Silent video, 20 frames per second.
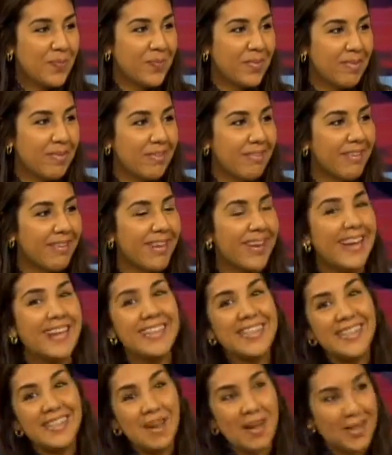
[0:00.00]

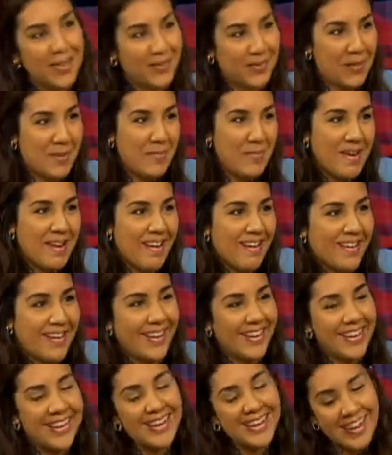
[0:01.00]
it starts from
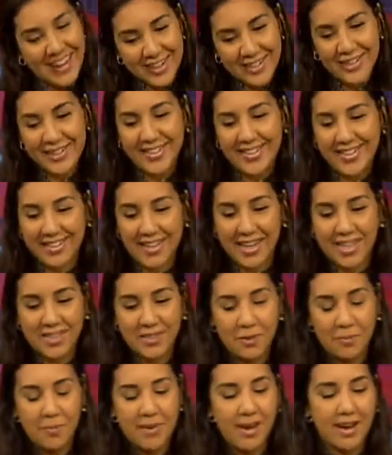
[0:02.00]
young. It actually starts
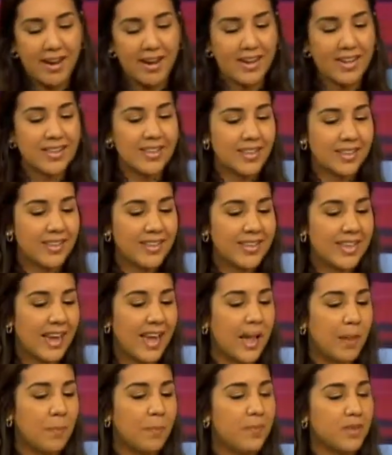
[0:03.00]
from young, and it does
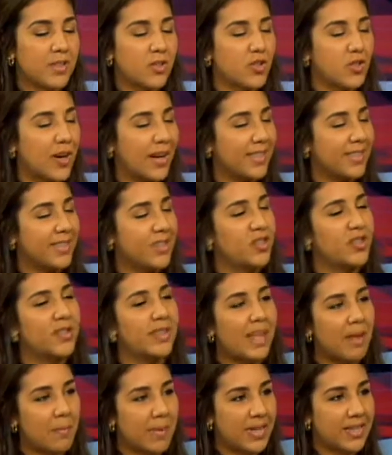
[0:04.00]
help to transition
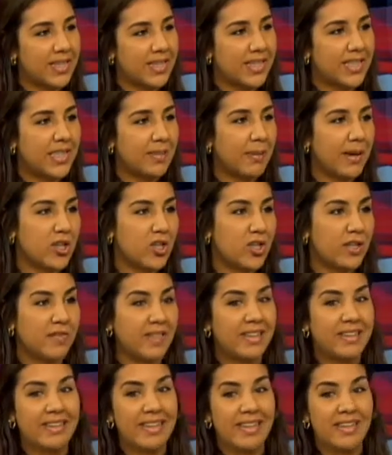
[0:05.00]
them into it, especially if
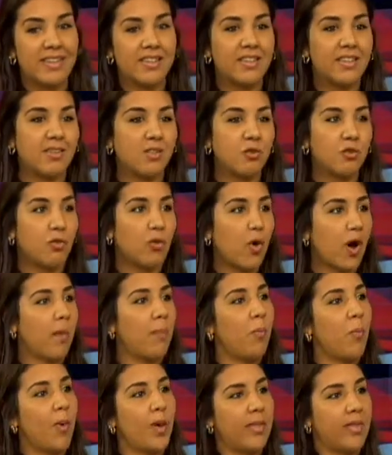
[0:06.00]
they didn't grow
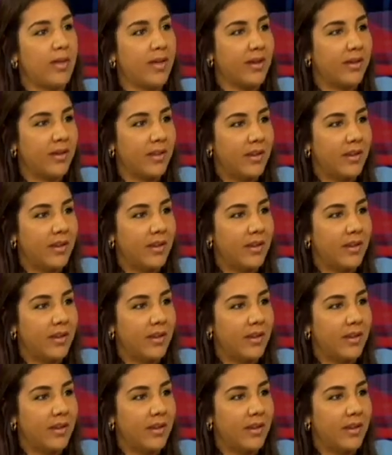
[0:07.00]
up with it.